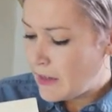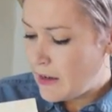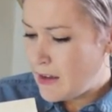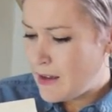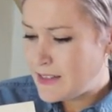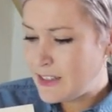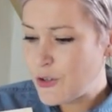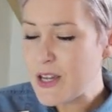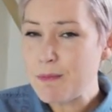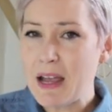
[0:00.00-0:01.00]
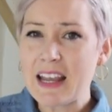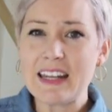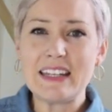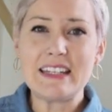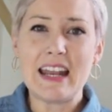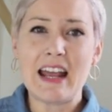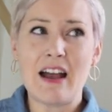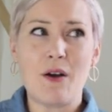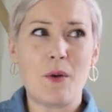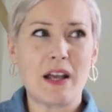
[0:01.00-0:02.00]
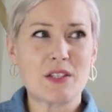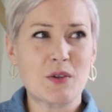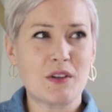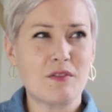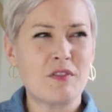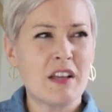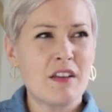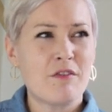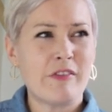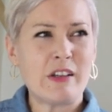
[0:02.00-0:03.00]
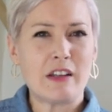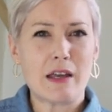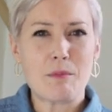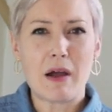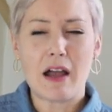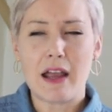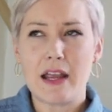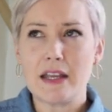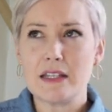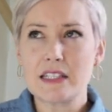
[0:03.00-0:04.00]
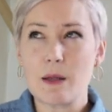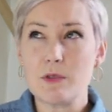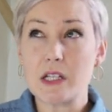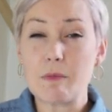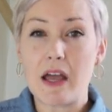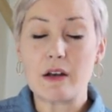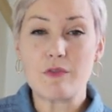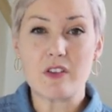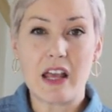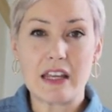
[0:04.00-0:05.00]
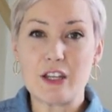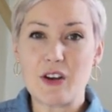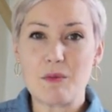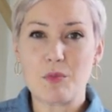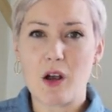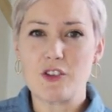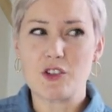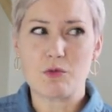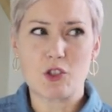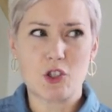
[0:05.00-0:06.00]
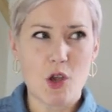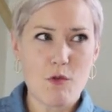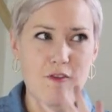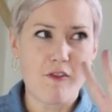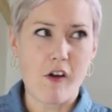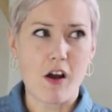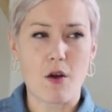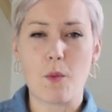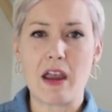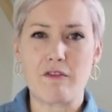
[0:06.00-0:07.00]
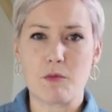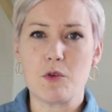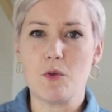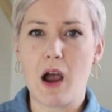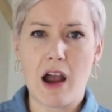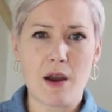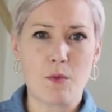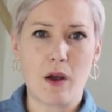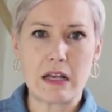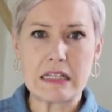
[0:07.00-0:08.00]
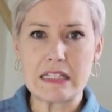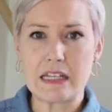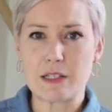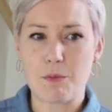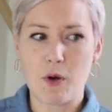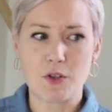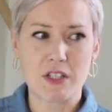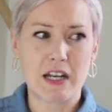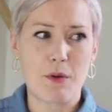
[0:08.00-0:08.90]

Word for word: Uh, looking back at it now, I sort of feel like my subject matter for that year-end project was so far away from who I was as a person.